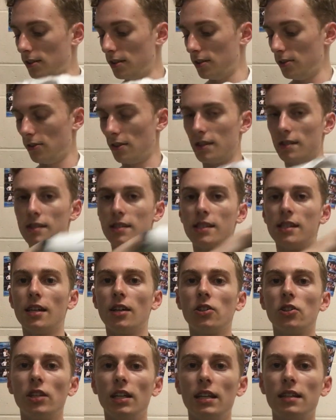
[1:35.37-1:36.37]
you can see
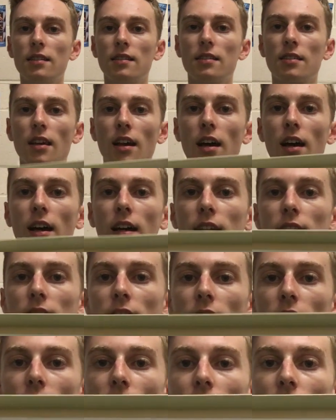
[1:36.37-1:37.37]
on the inside
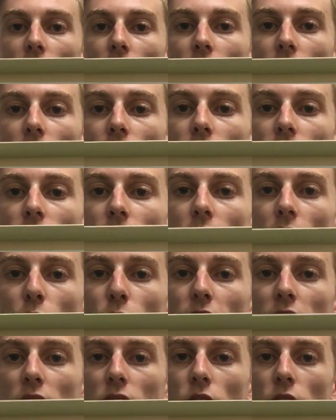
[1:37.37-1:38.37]
it's a
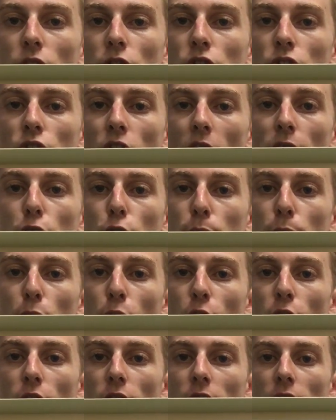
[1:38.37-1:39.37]
Louis Vuitton travel
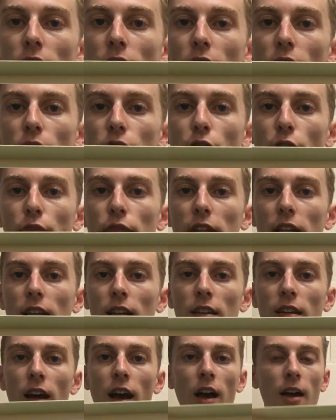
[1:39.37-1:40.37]
book for
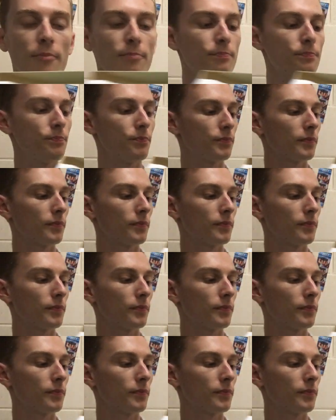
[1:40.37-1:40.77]
Vietnam,